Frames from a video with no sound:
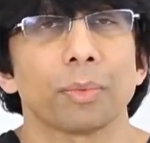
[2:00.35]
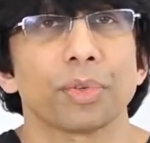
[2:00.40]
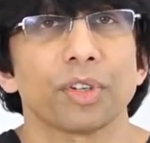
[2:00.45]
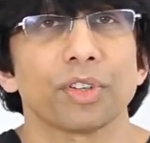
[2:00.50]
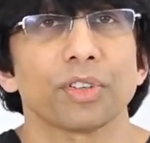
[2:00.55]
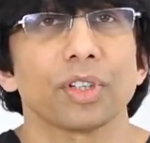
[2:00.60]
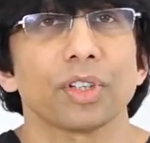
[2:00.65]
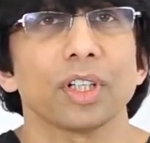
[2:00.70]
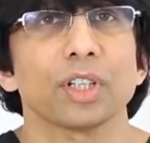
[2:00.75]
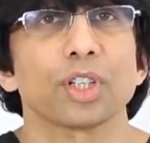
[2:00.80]

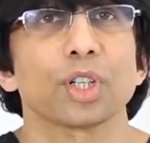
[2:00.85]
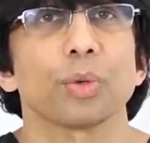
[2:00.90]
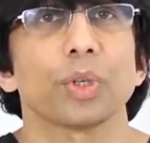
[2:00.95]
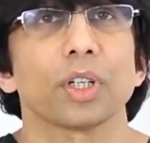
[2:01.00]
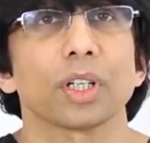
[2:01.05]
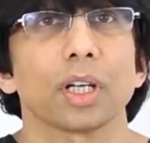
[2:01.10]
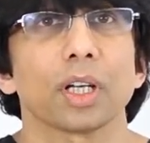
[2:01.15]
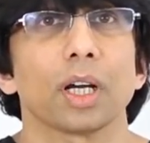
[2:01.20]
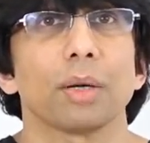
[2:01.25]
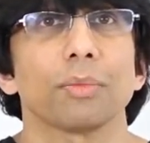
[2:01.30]
procedure when
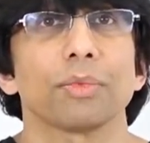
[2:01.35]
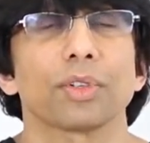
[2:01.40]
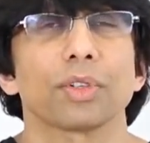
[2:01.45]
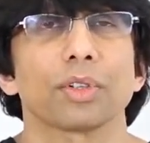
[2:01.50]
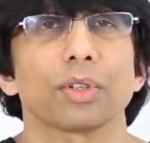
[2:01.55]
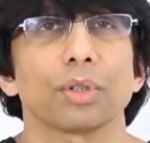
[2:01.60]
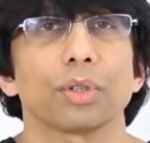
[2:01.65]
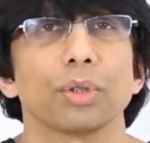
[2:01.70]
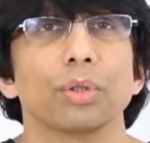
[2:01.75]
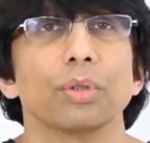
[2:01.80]
it comes
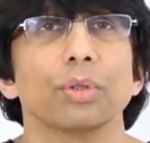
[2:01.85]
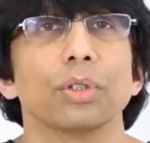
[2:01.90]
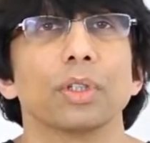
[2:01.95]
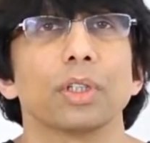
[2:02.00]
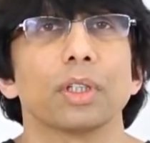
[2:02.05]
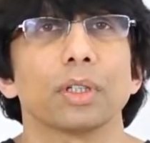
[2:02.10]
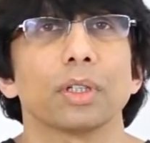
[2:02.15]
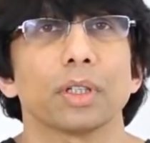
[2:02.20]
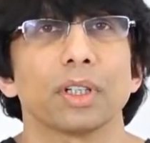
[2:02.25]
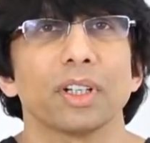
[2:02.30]
to
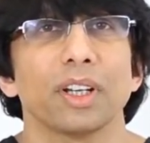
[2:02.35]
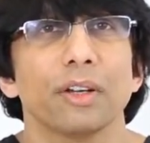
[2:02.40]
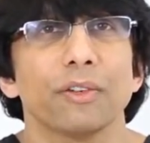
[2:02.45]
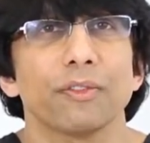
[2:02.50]
the